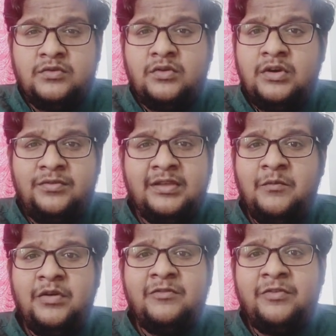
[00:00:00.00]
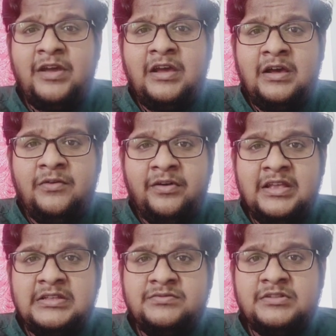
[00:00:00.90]
So if someone
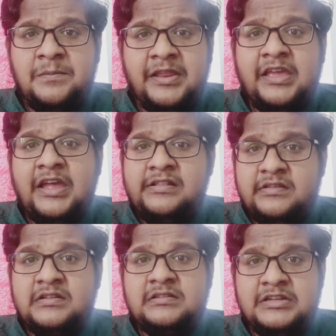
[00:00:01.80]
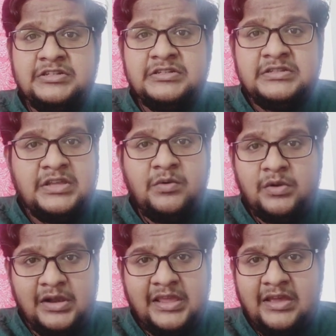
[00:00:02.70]
finds with a precancerous lesion in their
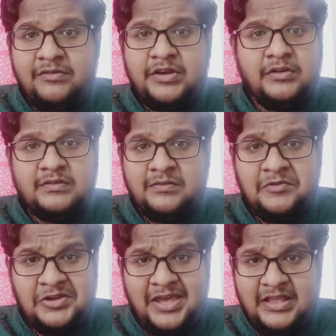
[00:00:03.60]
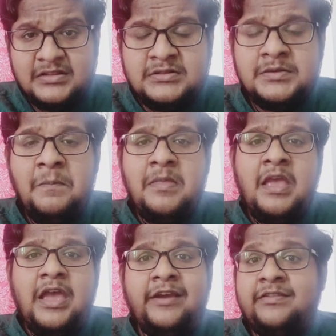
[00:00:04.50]
oral cavity or somewhere else,
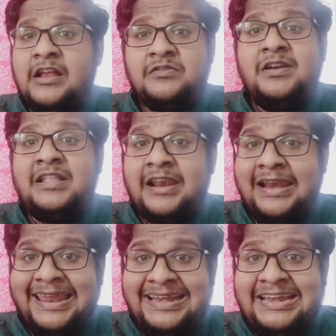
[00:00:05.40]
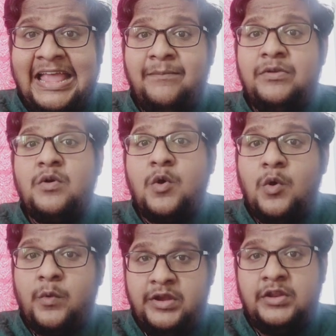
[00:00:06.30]
it is actually the right time you
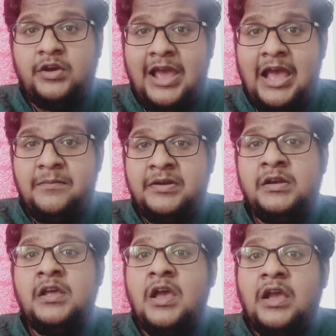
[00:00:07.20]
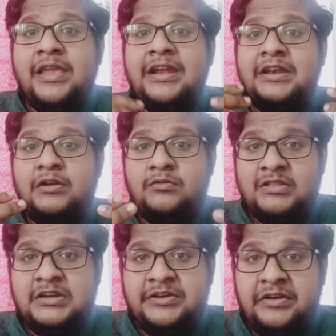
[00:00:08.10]
quit your habit, get into
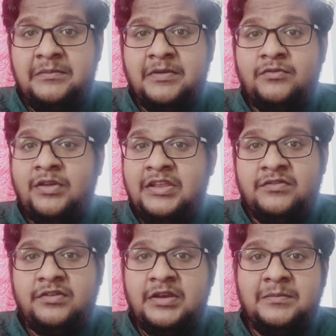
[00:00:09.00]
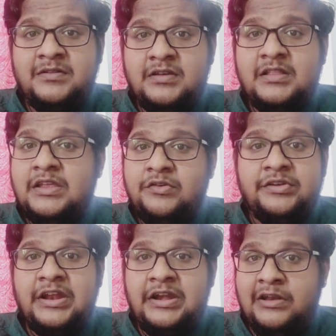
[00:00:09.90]
the treatments. Various treatments are there, you
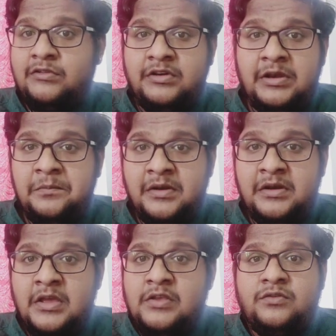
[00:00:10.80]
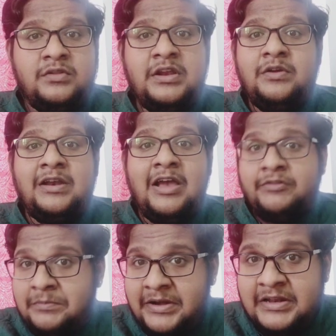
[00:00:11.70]
can get into the treatment so that you can
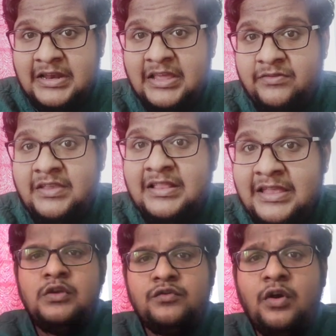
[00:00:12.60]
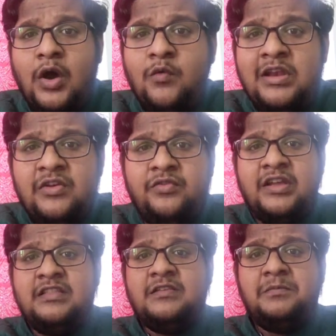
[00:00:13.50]
have a better lifestyle. So how will I
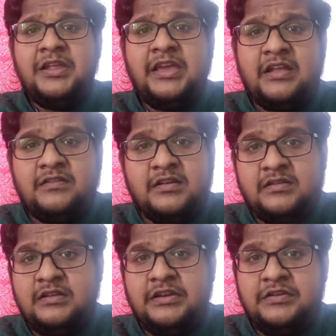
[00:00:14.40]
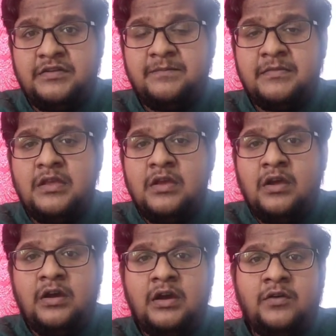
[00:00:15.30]
find this precancerous lesion?
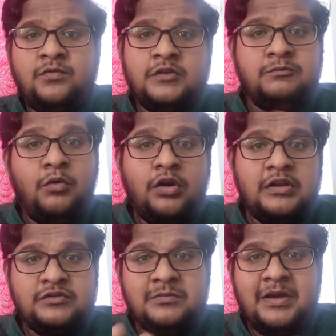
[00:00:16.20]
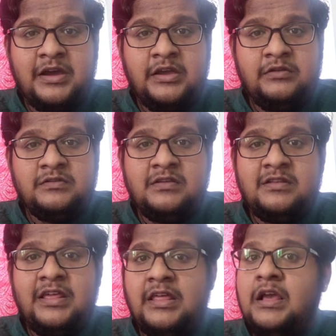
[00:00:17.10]
For smokeless tobacco
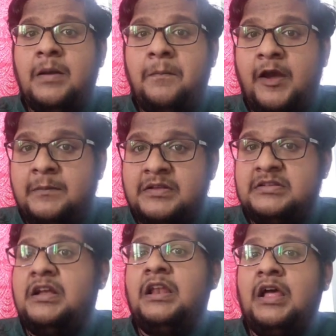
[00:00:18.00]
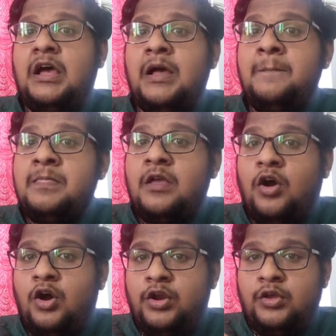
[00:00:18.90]
uses like pan masala
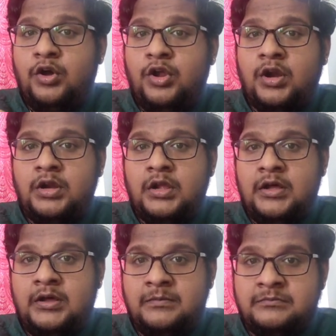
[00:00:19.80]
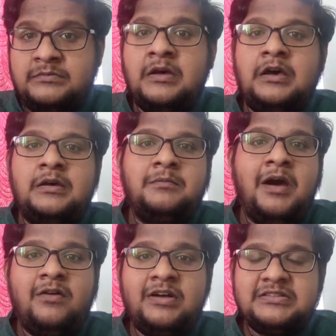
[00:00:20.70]
or your
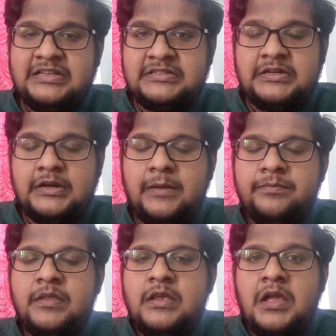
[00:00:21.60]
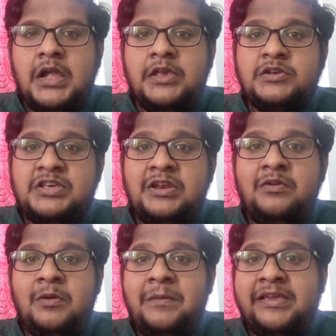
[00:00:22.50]
mavas, etc. Actually,
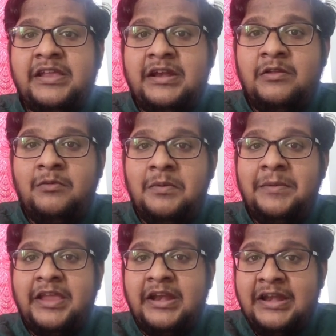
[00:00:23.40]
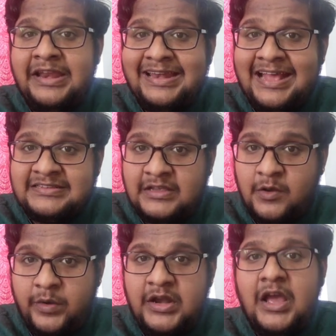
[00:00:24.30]
you'll be making it as a
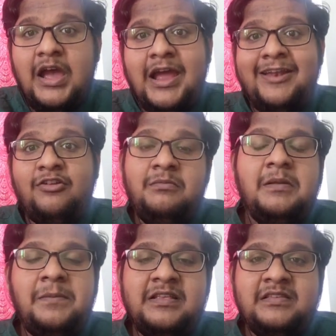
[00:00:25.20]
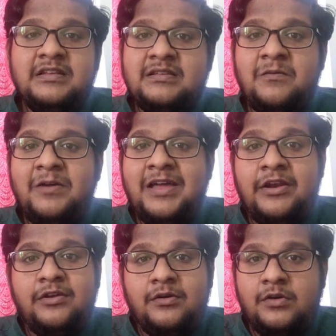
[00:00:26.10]
quid, and you'll be placing somewhere
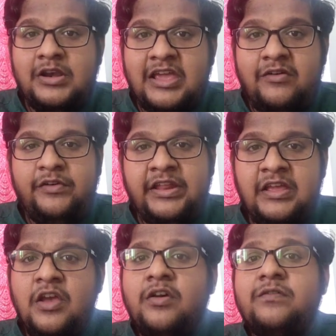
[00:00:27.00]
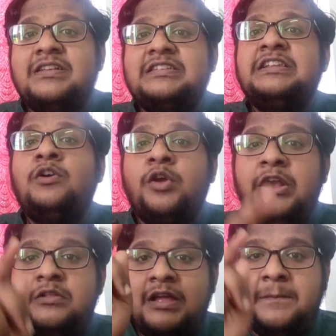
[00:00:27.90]
in your oral cavity. First, you look
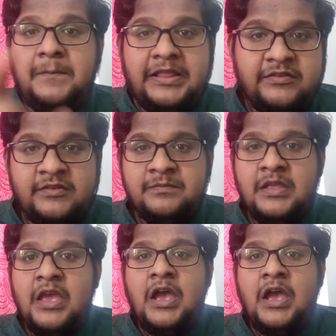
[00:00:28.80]
into that place.